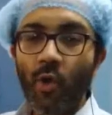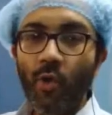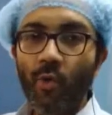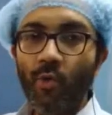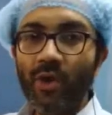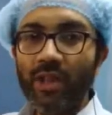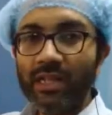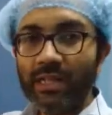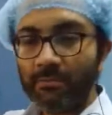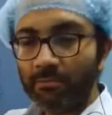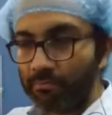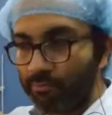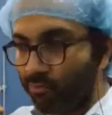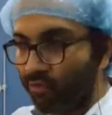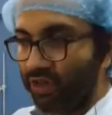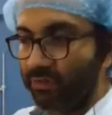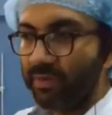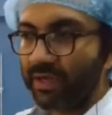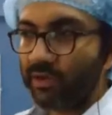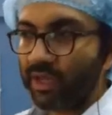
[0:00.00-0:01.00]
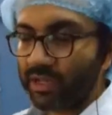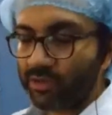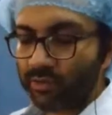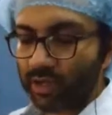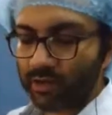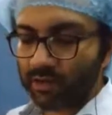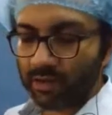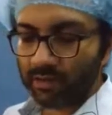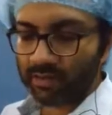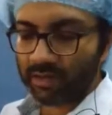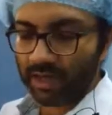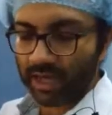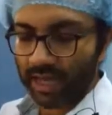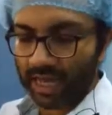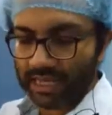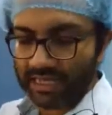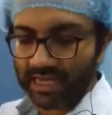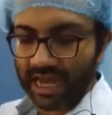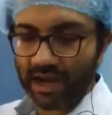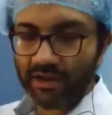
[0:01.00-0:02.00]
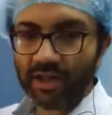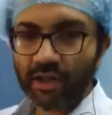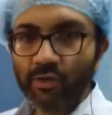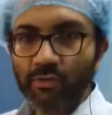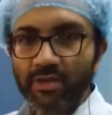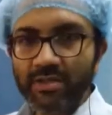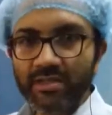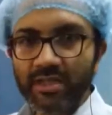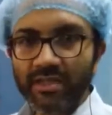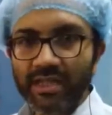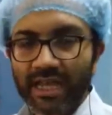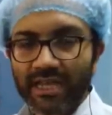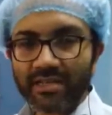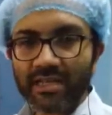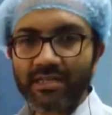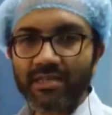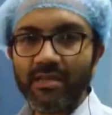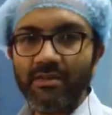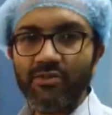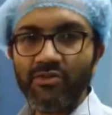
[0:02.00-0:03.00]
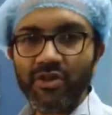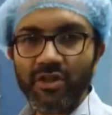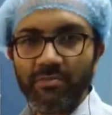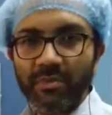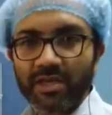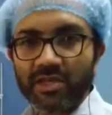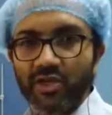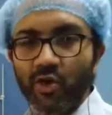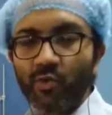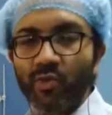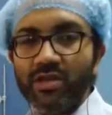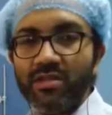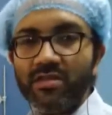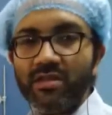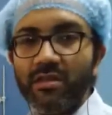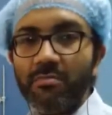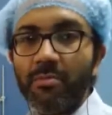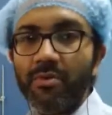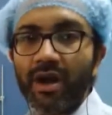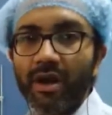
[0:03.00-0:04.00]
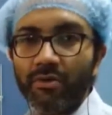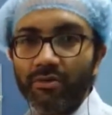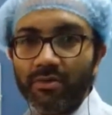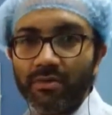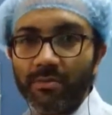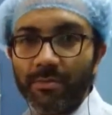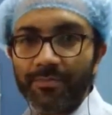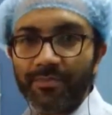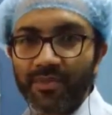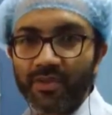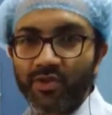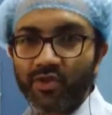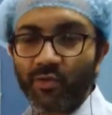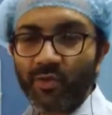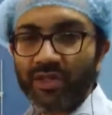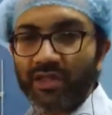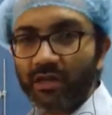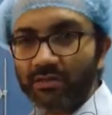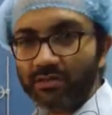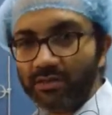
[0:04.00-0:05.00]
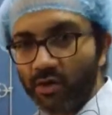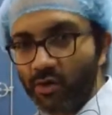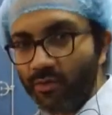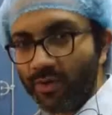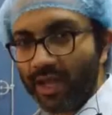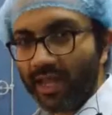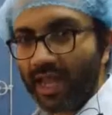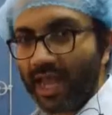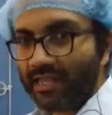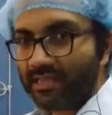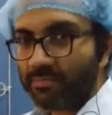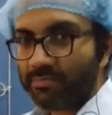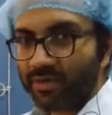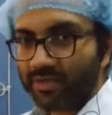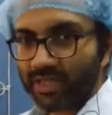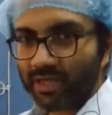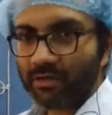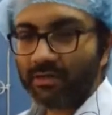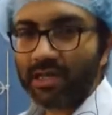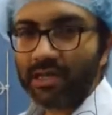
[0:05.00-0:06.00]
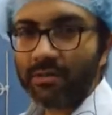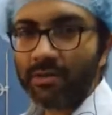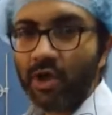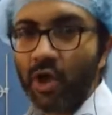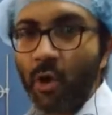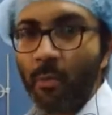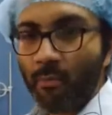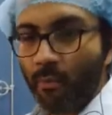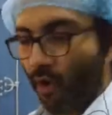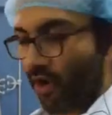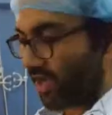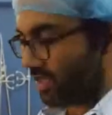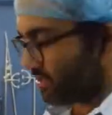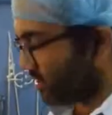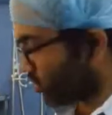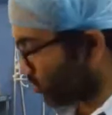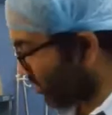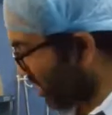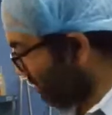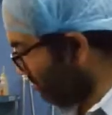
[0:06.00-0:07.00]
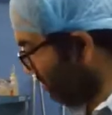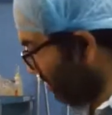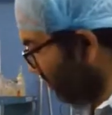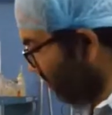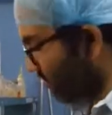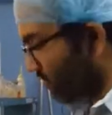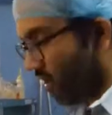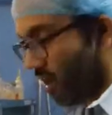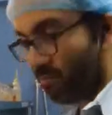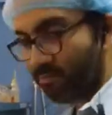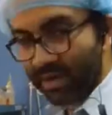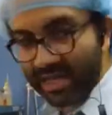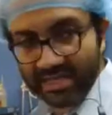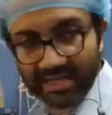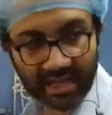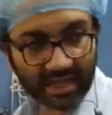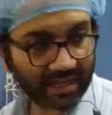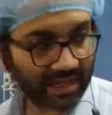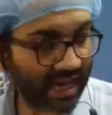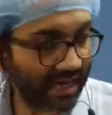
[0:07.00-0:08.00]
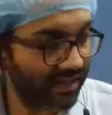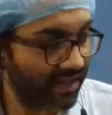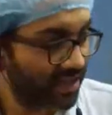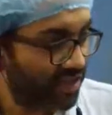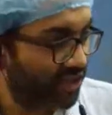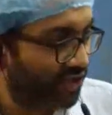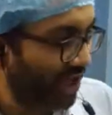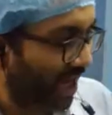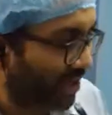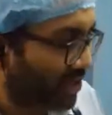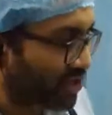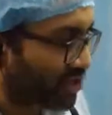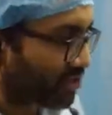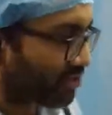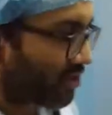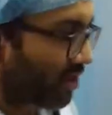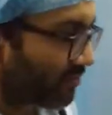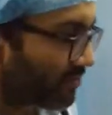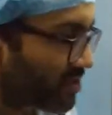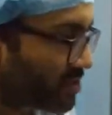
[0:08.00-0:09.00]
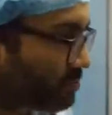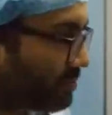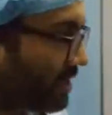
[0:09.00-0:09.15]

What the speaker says: will be, the entire ring, you will see the entire solution mixture will turn brown. So without the ring at a particular point, this ring will form basically at the junction of this